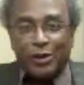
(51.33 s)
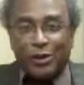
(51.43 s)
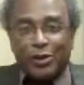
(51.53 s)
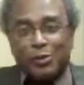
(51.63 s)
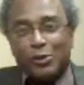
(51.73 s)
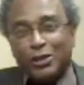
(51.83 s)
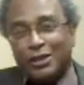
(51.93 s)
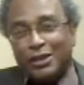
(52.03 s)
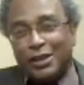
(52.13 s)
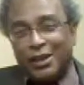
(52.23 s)
Well, the police
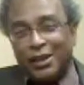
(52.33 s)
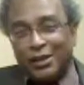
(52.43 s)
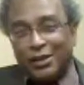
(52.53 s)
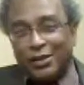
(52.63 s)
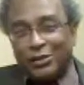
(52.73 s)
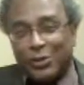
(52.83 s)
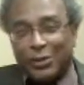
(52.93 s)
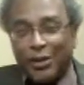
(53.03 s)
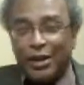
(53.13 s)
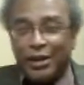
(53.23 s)
can kick in their
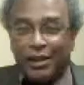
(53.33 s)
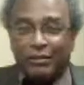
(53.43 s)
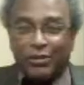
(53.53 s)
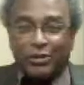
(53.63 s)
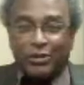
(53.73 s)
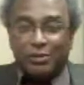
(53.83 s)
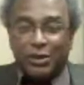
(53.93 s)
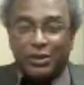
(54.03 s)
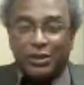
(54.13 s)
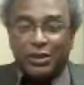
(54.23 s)
door if there's an
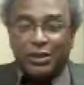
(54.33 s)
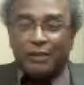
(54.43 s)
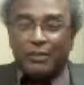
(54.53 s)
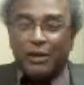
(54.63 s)
emergency.